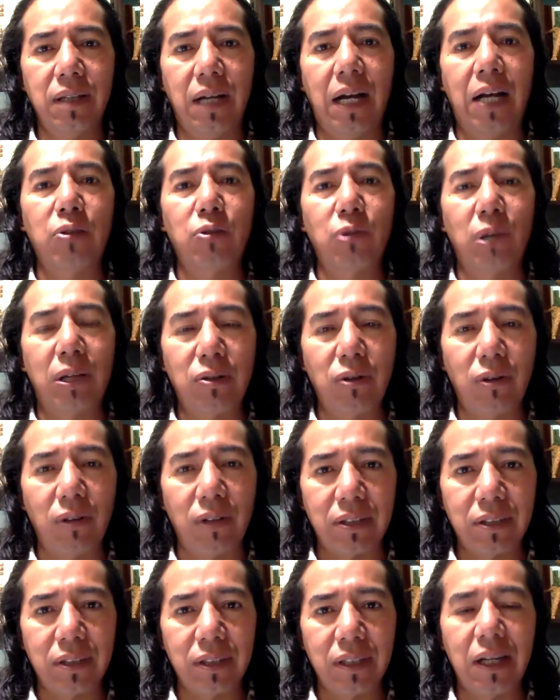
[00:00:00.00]
and to
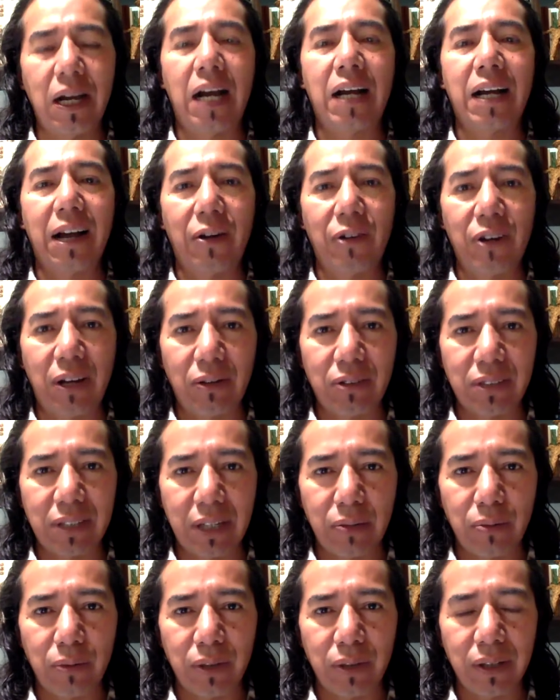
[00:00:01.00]
acknowledge and carry out
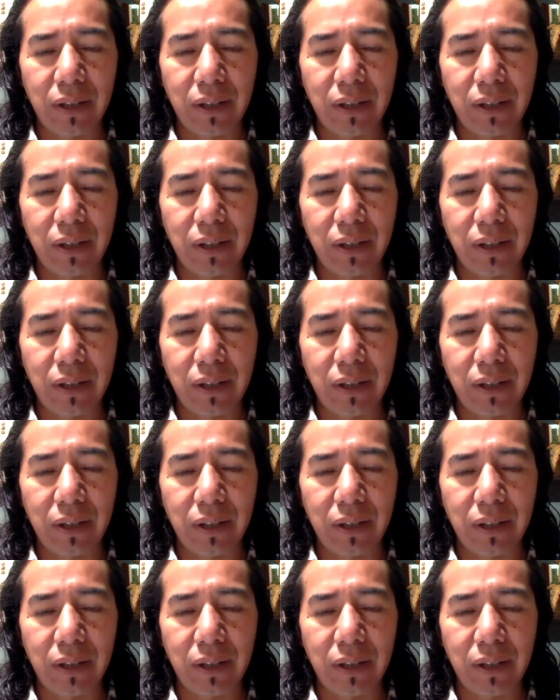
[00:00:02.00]
ceremony.